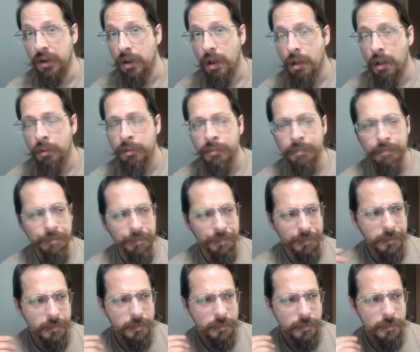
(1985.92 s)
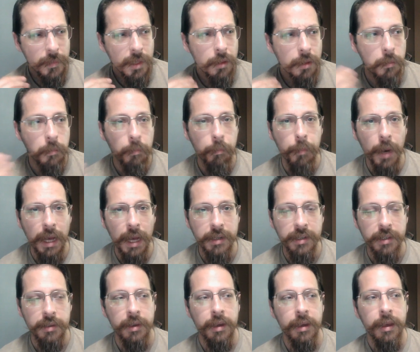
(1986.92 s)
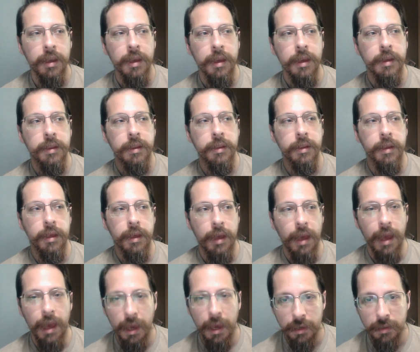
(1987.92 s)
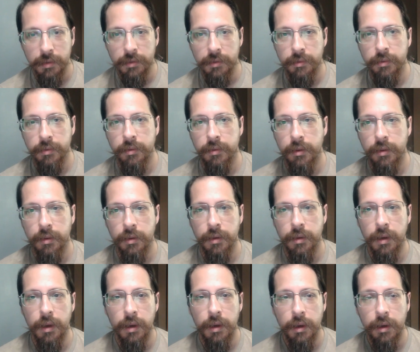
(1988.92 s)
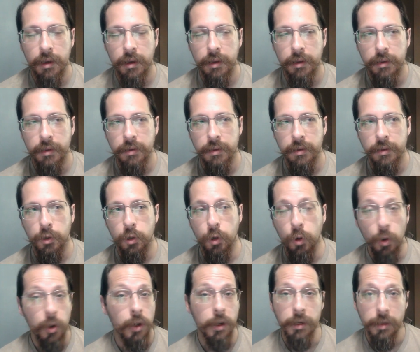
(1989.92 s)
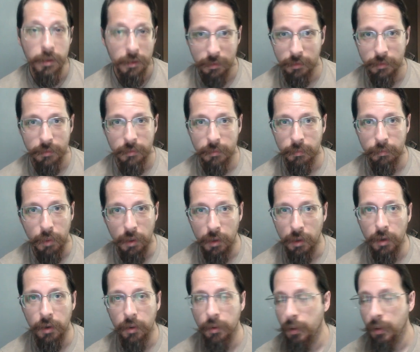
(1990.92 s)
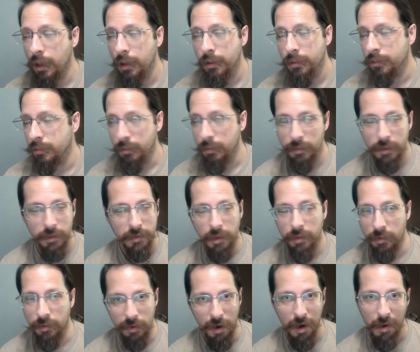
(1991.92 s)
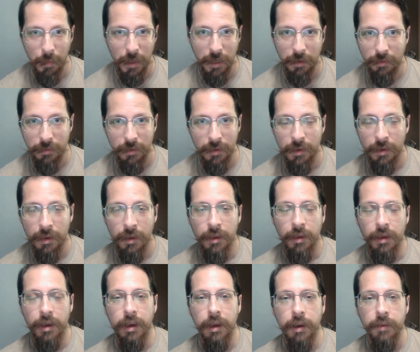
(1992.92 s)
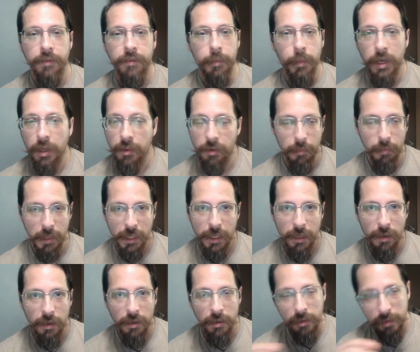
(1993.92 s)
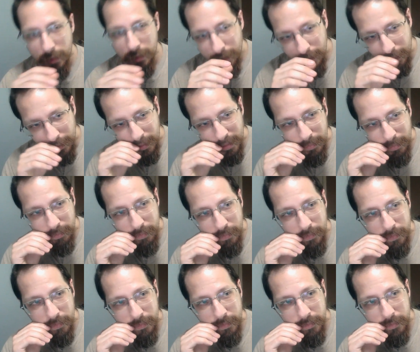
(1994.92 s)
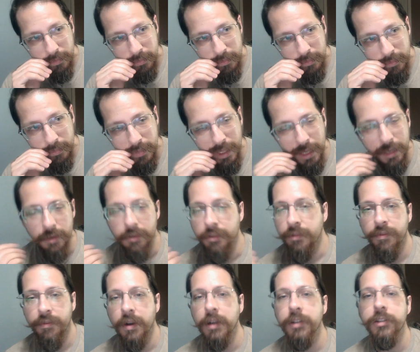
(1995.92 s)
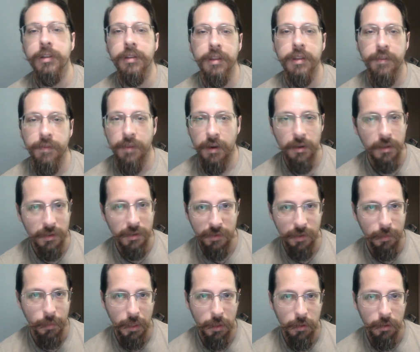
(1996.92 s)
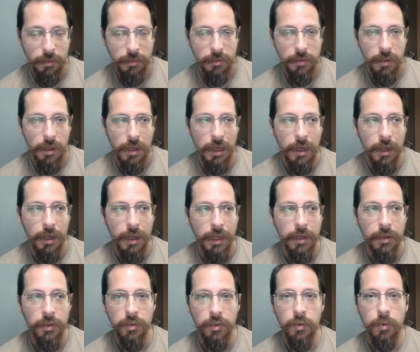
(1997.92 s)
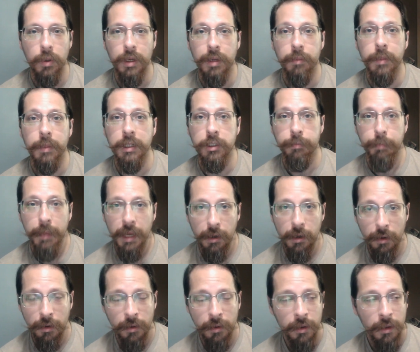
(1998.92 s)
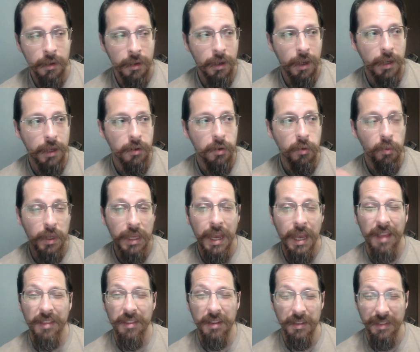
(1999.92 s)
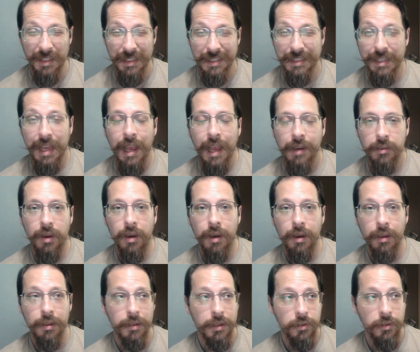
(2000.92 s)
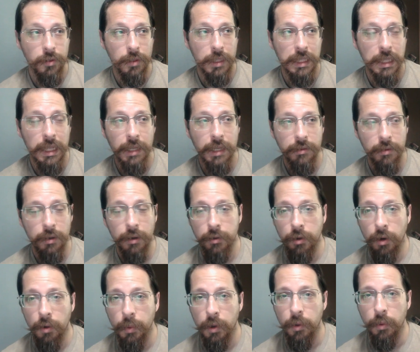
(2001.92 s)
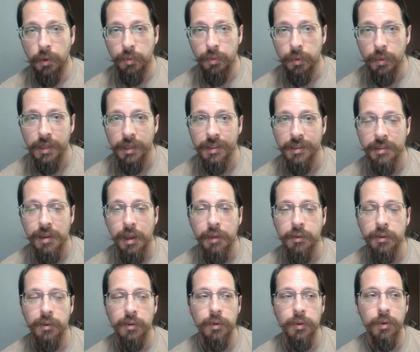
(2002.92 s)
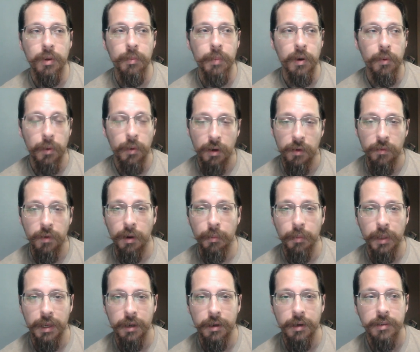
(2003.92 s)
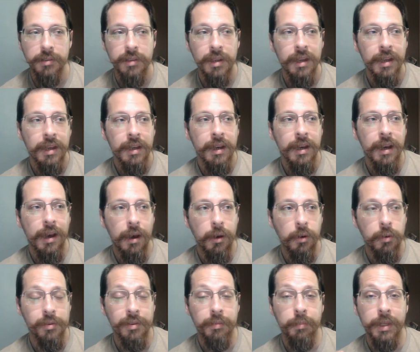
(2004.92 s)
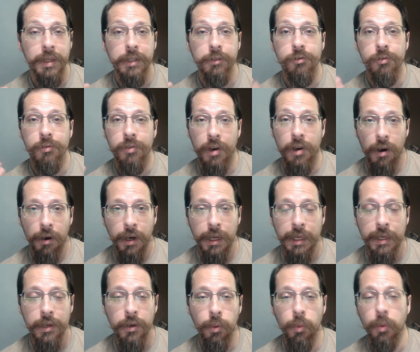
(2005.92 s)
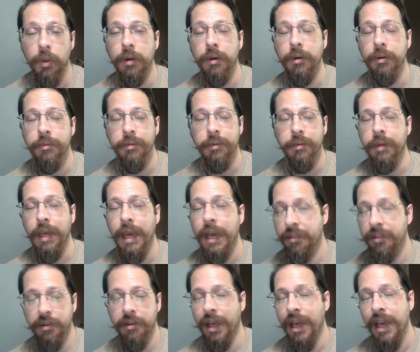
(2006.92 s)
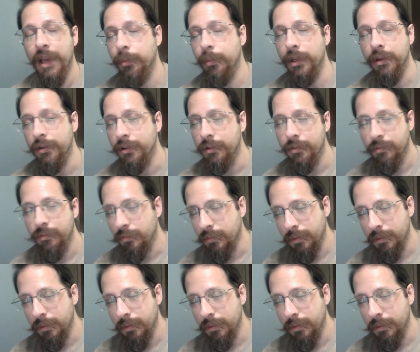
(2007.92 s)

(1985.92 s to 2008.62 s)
at all. But X uh, could borrow this other army uh, from another player um, that is functionally fairly similar. Uh, and is doing much better. I know we had this exact talk literally last October when we went to Saskatoon about one of our players uh, who was playing Drukhari, who were at the time, and